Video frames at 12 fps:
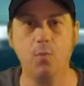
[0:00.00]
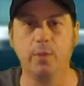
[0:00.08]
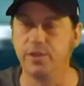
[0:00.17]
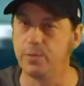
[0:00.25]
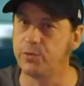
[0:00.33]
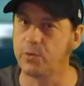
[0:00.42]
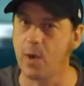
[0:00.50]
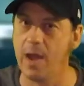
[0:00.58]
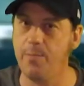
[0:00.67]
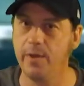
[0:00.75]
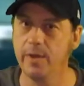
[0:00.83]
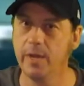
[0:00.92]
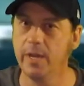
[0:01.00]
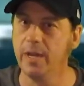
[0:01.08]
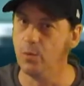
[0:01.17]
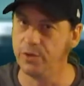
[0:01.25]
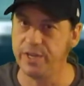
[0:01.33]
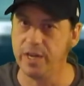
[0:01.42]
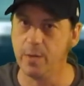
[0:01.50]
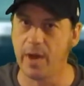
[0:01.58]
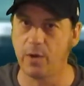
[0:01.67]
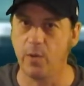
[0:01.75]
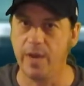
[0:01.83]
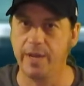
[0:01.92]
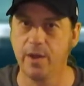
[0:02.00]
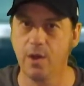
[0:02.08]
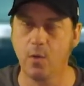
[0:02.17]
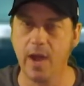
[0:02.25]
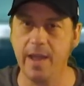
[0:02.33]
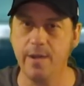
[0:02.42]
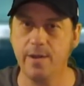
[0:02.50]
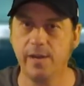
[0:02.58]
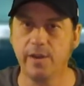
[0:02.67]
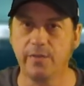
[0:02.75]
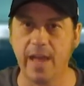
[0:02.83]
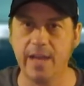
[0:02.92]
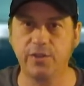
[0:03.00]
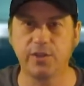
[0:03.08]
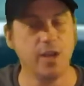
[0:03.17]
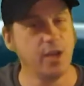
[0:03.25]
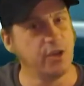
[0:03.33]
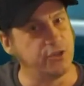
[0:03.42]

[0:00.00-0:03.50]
Please subscribe, and we'll see you in about a week. Okay? Thanks.